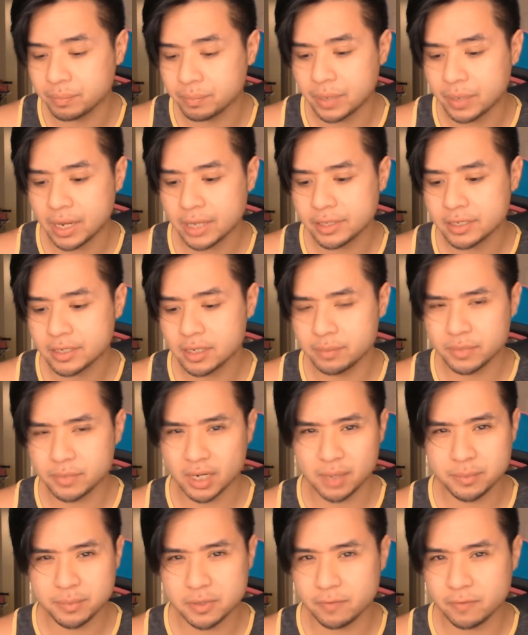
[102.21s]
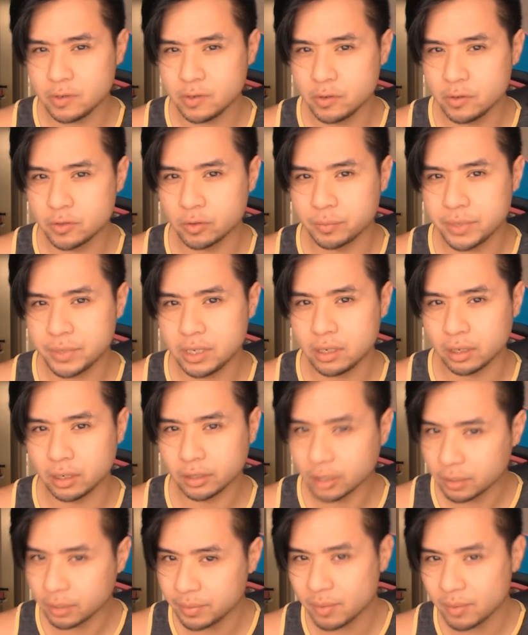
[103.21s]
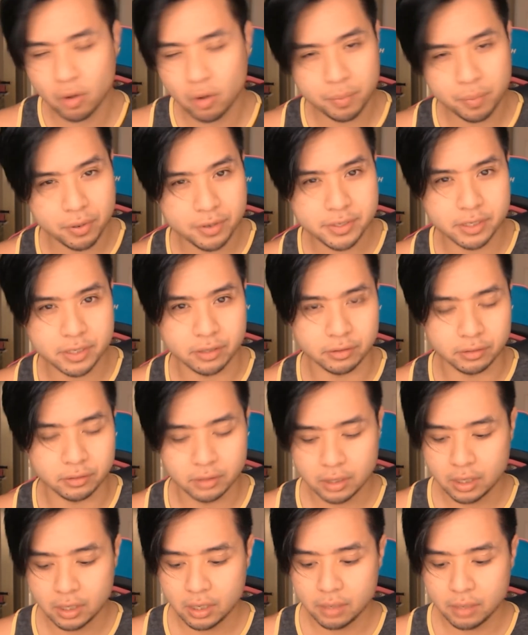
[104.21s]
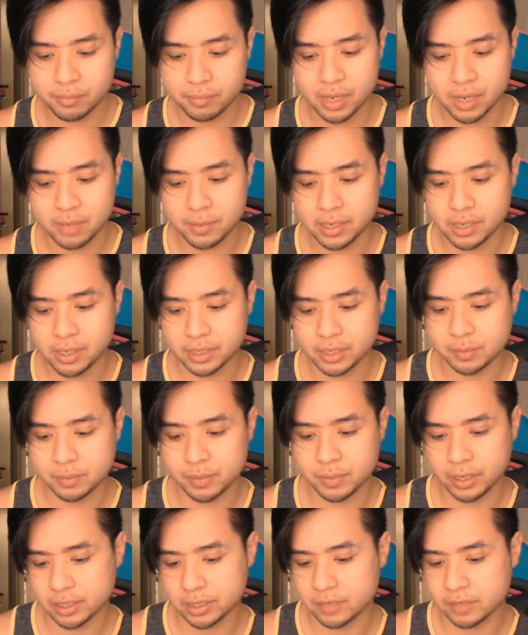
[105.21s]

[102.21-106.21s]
but sometimes the feuds will be a little bit more personal. Maybe it's because of a